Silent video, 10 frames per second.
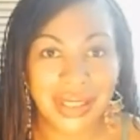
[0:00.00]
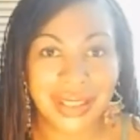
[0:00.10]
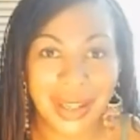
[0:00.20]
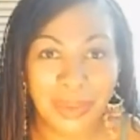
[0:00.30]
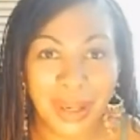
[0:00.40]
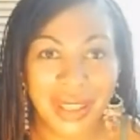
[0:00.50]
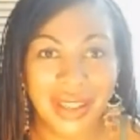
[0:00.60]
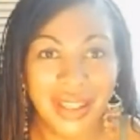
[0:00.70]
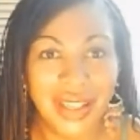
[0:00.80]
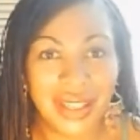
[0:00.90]
curious to know
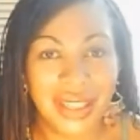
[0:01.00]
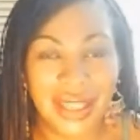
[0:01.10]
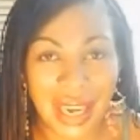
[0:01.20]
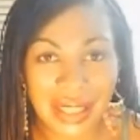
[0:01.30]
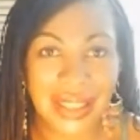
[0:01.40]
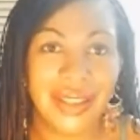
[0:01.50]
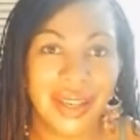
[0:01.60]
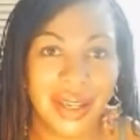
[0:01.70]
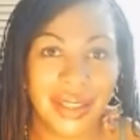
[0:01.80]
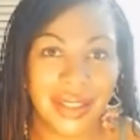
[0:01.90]
whether
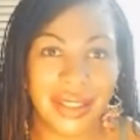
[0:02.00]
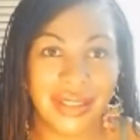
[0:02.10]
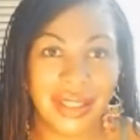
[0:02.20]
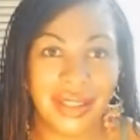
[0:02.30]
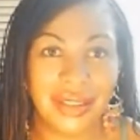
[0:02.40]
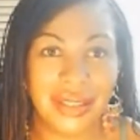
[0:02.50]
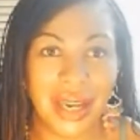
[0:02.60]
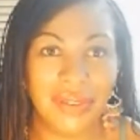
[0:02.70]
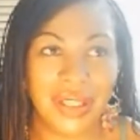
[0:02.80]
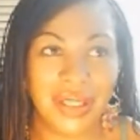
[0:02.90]
connecting like this
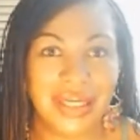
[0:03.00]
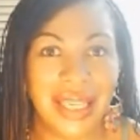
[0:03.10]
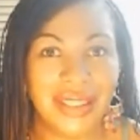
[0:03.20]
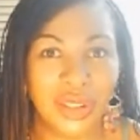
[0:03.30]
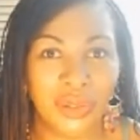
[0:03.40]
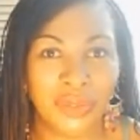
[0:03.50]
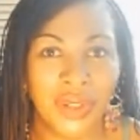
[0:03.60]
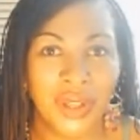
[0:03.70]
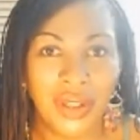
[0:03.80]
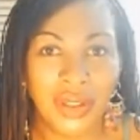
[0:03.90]
and having a sense
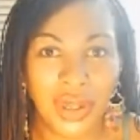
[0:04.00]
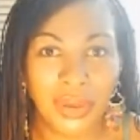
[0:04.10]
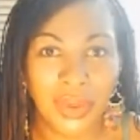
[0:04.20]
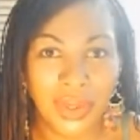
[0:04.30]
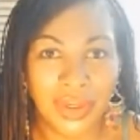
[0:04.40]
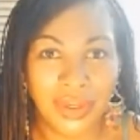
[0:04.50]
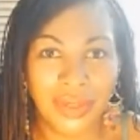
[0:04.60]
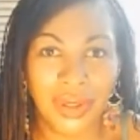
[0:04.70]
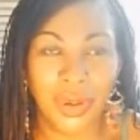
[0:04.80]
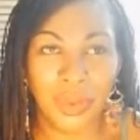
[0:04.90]
of, you know,
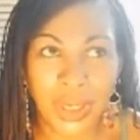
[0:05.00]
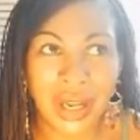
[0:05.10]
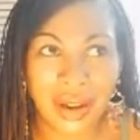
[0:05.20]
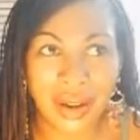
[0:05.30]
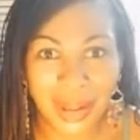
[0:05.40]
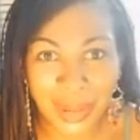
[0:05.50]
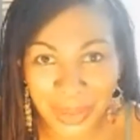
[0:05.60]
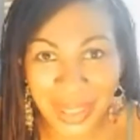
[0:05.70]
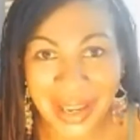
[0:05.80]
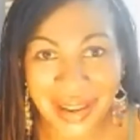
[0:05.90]
who we
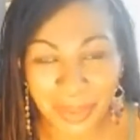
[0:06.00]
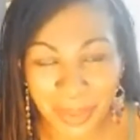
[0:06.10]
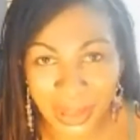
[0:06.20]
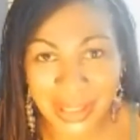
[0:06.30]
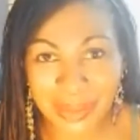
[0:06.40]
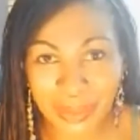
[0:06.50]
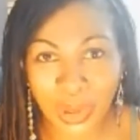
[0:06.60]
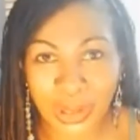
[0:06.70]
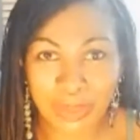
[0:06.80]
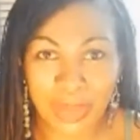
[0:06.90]
are, who they are,
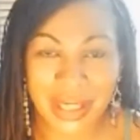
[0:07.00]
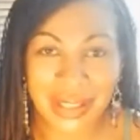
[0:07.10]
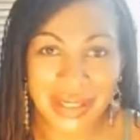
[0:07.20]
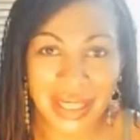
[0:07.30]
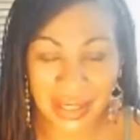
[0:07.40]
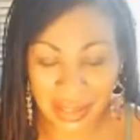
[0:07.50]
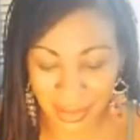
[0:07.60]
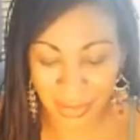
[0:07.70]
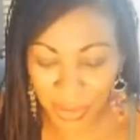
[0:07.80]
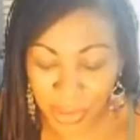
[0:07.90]
what's being
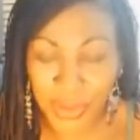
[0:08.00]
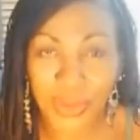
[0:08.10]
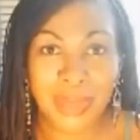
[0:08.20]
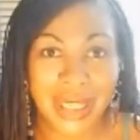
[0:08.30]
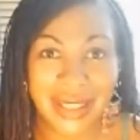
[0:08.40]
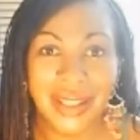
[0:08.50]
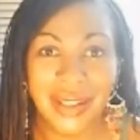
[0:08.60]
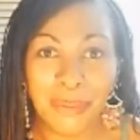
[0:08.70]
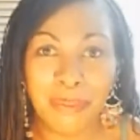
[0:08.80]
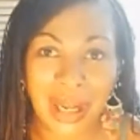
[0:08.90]
said through
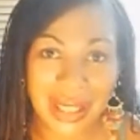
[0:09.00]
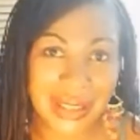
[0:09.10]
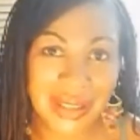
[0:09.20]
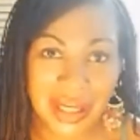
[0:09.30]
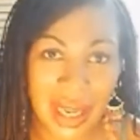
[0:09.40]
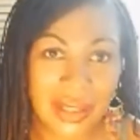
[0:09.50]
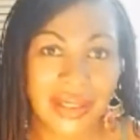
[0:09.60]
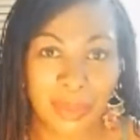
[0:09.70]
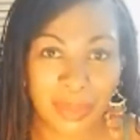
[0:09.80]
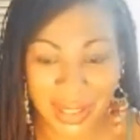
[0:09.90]
me might
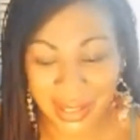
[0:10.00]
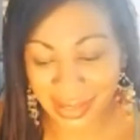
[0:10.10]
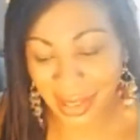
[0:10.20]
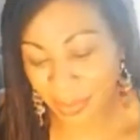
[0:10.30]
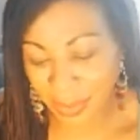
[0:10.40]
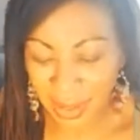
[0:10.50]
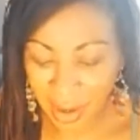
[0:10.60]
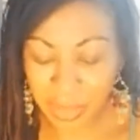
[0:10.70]
add something. So